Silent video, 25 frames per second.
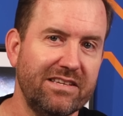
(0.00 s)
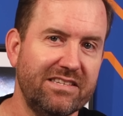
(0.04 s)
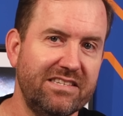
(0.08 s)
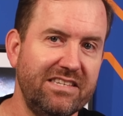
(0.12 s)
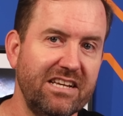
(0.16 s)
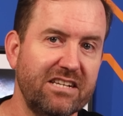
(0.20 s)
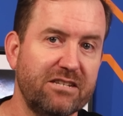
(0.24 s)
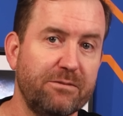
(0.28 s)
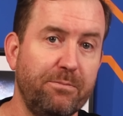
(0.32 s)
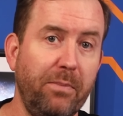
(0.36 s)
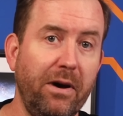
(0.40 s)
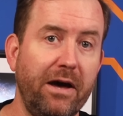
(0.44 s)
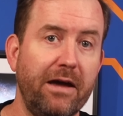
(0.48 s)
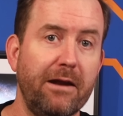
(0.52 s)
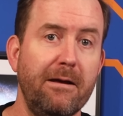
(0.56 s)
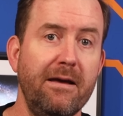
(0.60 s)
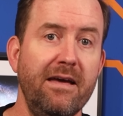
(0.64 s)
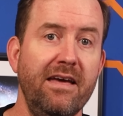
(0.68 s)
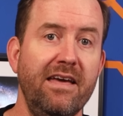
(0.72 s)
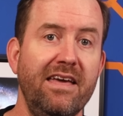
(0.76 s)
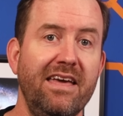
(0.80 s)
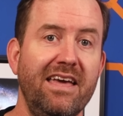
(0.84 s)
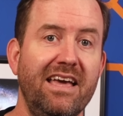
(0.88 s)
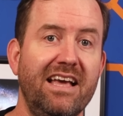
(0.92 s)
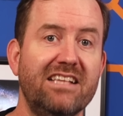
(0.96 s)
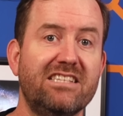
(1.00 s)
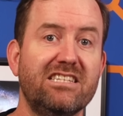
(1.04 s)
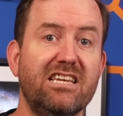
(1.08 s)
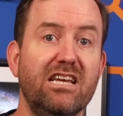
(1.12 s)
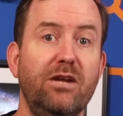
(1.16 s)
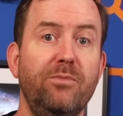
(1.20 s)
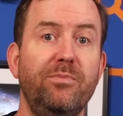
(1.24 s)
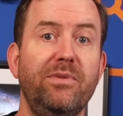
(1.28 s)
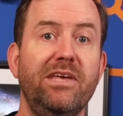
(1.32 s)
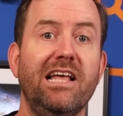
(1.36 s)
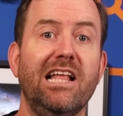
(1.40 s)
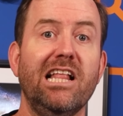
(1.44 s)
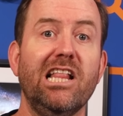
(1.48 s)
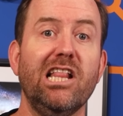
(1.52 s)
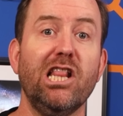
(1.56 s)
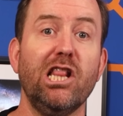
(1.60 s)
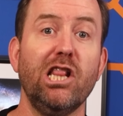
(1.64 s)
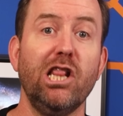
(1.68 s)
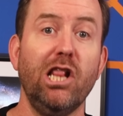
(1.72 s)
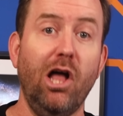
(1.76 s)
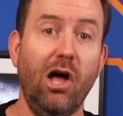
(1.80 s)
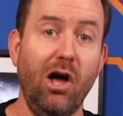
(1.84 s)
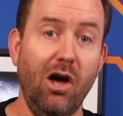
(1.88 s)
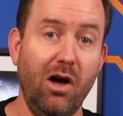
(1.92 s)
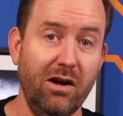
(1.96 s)
6, but it's going to be a
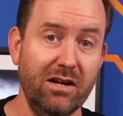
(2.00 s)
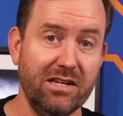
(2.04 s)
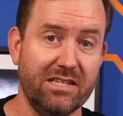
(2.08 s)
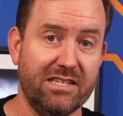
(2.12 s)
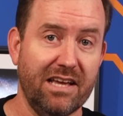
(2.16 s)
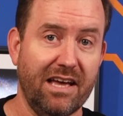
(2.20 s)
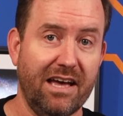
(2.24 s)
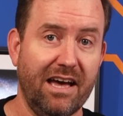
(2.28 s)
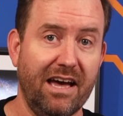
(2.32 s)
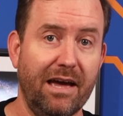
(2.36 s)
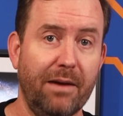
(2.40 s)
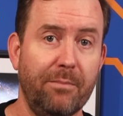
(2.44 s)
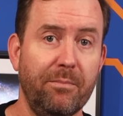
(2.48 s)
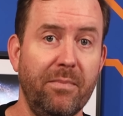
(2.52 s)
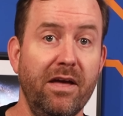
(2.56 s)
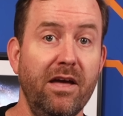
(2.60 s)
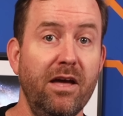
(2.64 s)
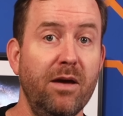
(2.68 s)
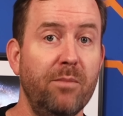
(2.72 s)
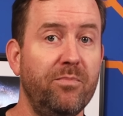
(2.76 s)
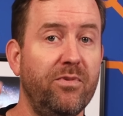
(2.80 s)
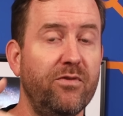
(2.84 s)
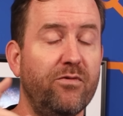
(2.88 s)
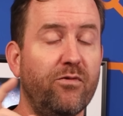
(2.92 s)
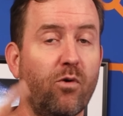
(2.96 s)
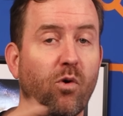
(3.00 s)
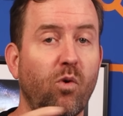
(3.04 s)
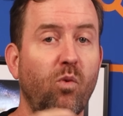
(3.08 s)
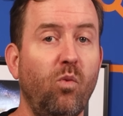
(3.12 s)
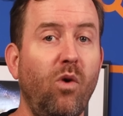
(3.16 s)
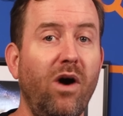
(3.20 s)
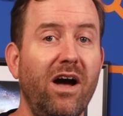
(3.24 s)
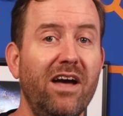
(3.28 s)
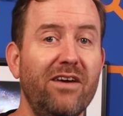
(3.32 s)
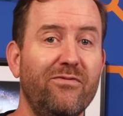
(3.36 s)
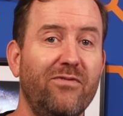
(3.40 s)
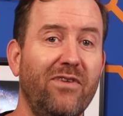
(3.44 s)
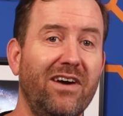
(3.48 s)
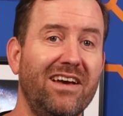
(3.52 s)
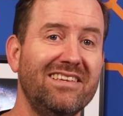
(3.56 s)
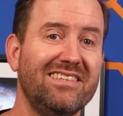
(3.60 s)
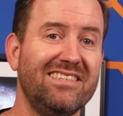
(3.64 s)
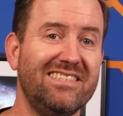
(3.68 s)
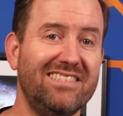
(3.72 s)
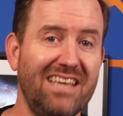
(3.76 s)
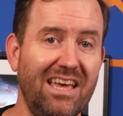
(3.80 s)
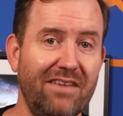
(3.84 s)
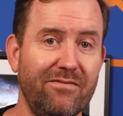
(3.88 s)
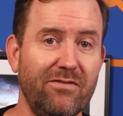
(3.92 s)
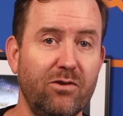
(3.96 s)
long time before Wi-Fi
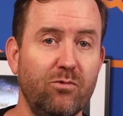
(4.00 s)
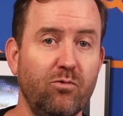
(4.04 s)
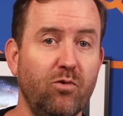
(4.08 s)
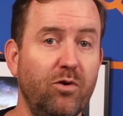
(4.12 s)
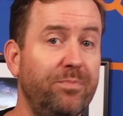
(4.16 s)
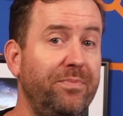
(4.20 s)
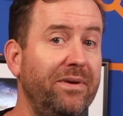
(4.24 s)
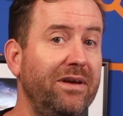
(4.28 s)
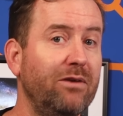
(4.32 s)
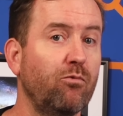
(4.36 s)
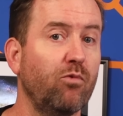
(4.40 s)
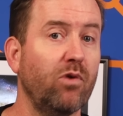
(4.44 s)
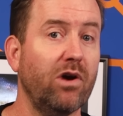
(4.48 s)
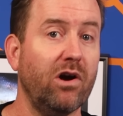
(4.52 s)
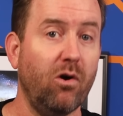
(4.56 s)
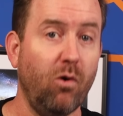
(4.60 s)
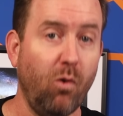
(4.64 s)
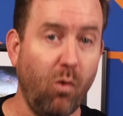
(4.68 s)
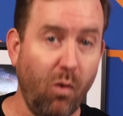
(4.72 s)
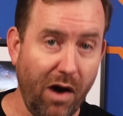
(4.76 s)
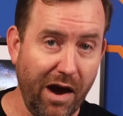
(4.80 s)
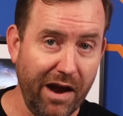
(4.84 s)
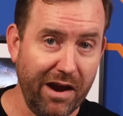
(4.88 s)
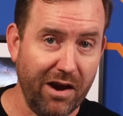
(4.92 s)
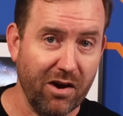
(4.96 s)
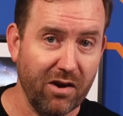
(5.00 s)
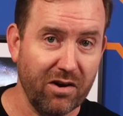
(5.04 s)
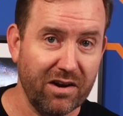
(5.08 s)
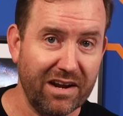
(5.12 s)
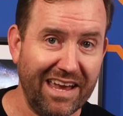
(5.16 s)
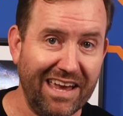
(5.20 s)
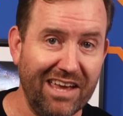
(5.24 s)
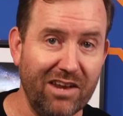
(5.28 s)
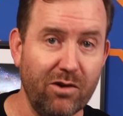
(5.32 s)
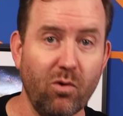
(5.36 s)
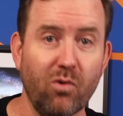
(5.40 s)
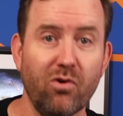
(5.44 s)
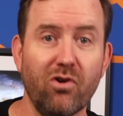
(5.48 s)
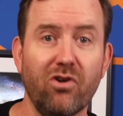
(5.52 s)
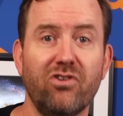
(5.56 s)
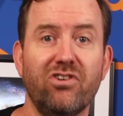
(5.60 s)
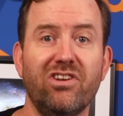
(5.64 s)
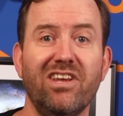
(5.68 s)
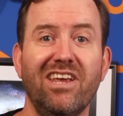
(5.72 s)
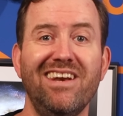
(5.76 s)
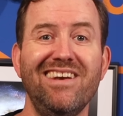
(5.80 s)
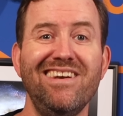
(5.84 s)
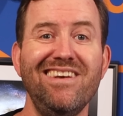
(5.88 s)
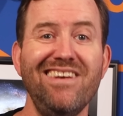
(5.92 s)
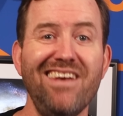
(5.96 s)
7 would be required in order
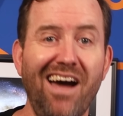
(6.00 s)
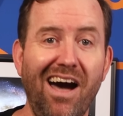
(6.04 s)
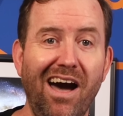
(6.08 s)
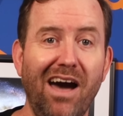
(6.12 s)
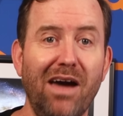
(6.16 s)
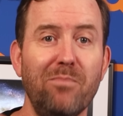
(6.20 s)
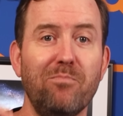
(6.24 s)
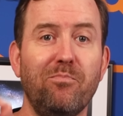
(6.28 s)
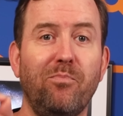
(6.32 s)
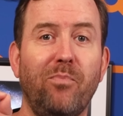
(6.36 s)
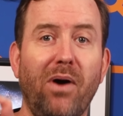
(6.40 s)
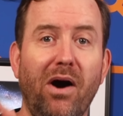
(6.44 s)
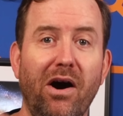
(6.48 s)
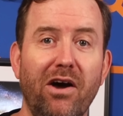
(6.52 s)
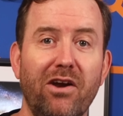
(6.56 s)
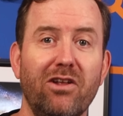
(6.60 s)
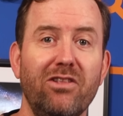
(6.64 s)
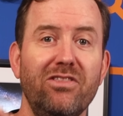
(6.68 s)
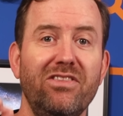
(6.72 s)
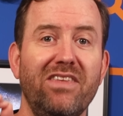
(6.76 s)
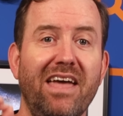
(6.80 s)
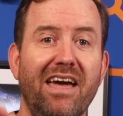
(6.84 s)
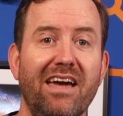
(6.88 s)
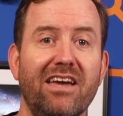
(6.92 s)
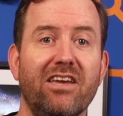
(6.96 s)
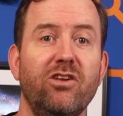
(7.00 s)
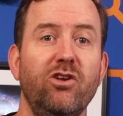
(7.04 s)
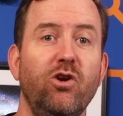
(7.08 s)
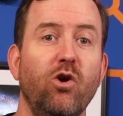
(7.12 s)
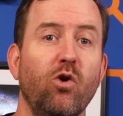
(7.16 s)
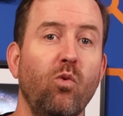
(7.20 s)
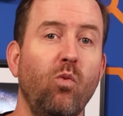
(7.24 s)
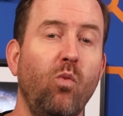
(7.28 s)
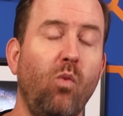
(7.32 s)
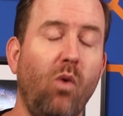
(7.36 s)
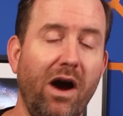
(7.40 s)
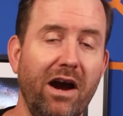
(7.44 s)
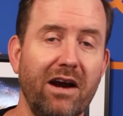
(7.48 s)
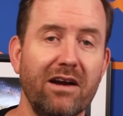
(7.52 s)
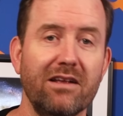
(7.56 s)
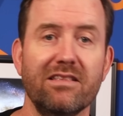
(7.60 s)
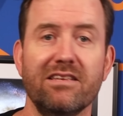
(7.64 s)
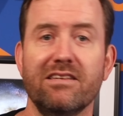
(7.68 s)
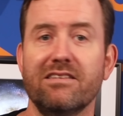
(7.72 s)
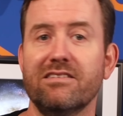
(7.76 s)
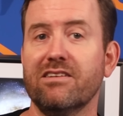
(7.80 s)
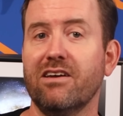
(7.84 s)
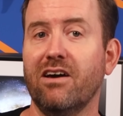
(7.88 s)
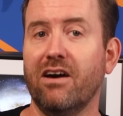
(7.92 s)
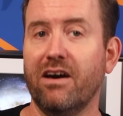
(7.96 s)
to not bottleneck your
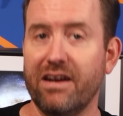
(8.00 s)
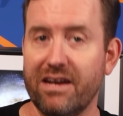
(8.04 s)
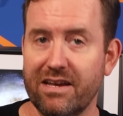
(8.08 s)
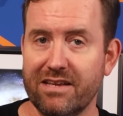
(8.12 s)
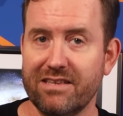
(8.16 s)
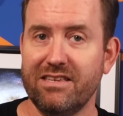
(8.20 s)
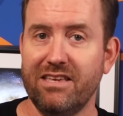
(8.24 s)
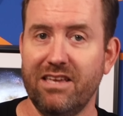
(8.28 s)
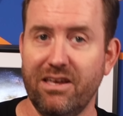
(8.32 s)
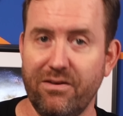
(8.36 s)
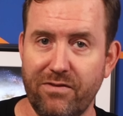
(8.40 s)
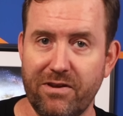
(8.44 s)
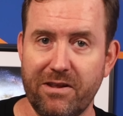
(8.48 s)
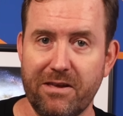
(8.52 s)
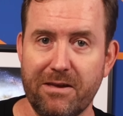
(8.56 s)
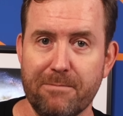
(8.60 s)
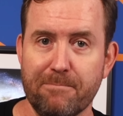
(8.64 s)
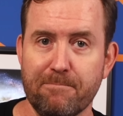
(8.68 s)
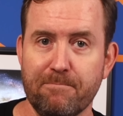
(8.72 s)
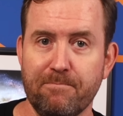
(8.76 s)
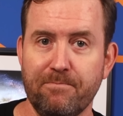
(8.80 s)
wireless connectivity.